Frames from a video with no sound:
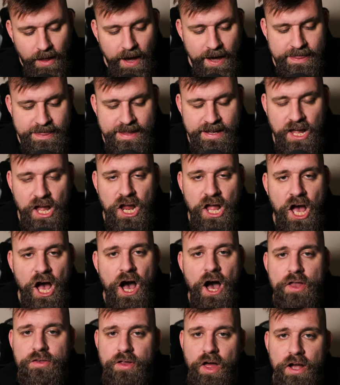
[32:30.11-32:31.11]
I think
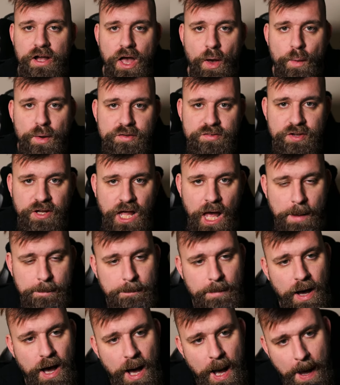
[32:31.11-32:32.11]
guard are going to
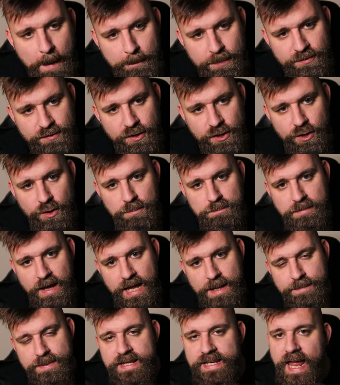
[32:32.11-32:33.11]
come up to
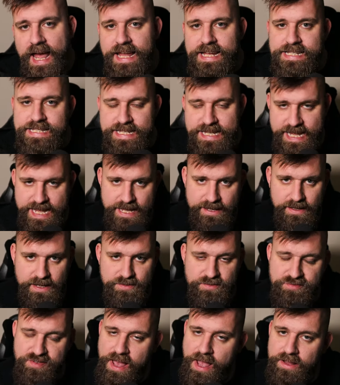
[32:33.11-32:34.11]
maybe an A tier,
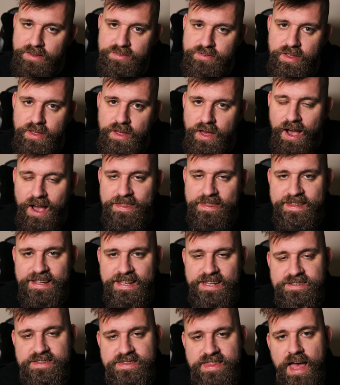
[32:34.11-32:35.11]
in fact. I
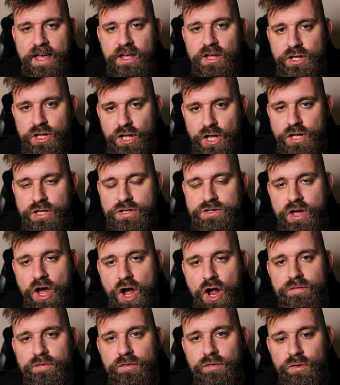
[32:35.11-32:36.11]
think it's that good
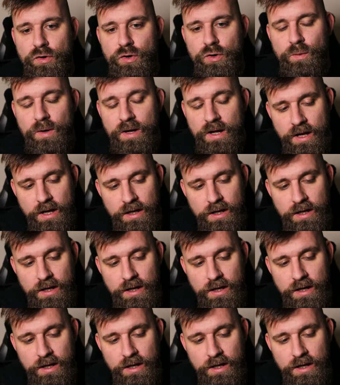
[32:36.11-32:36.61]
overall.